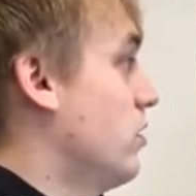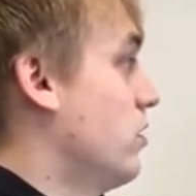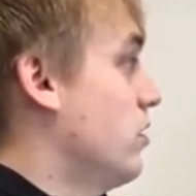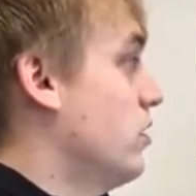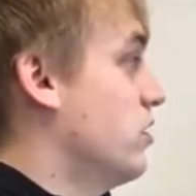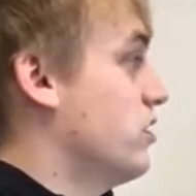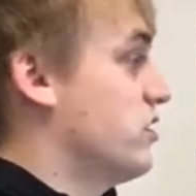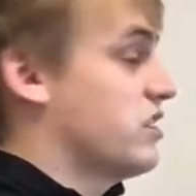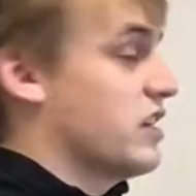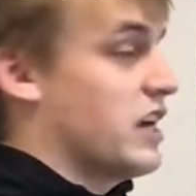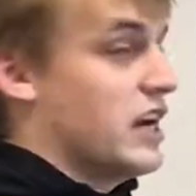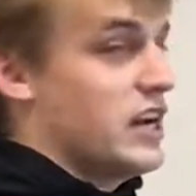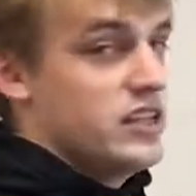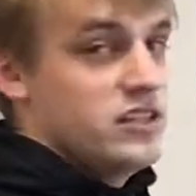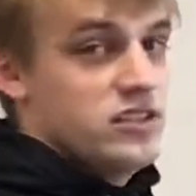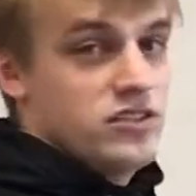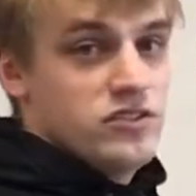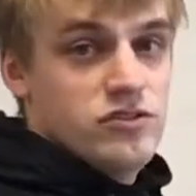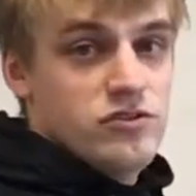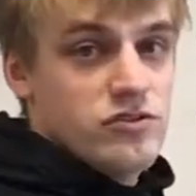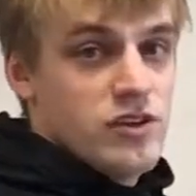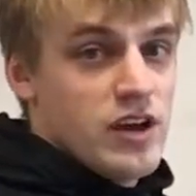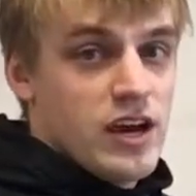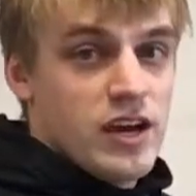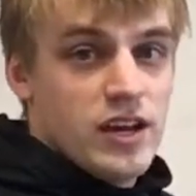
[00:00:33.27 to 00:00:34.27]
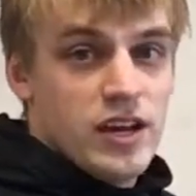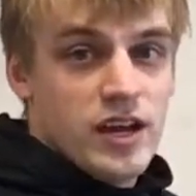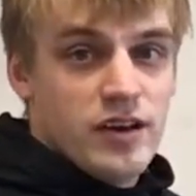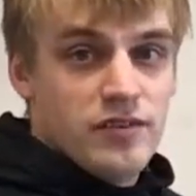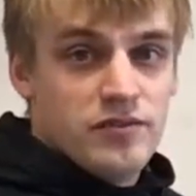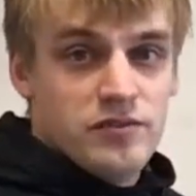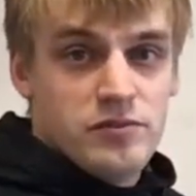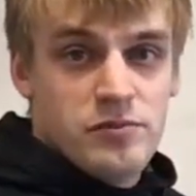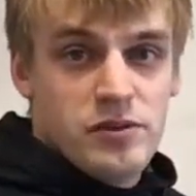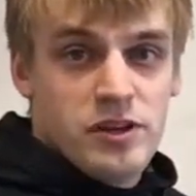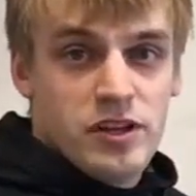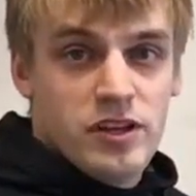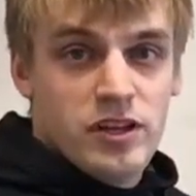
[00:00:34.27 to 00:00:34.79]
the sides do not have
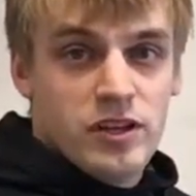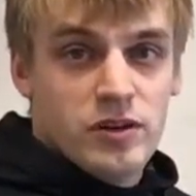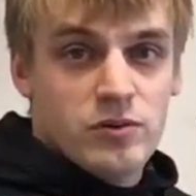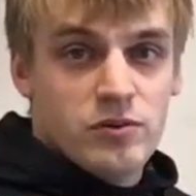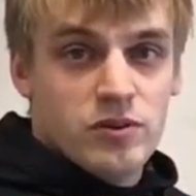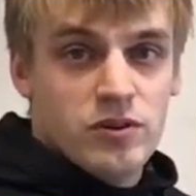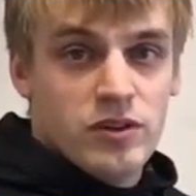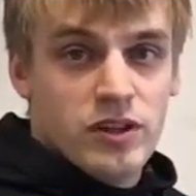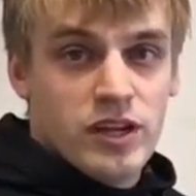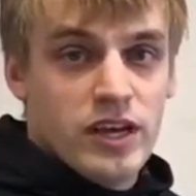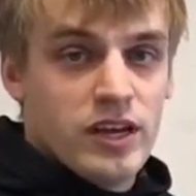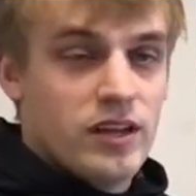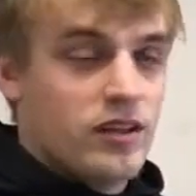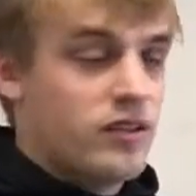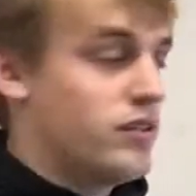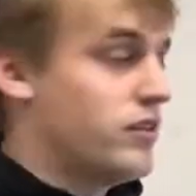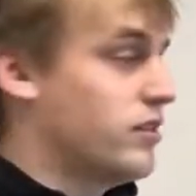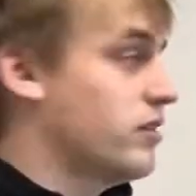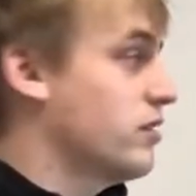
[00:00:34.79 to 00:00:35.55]
to be an equal length.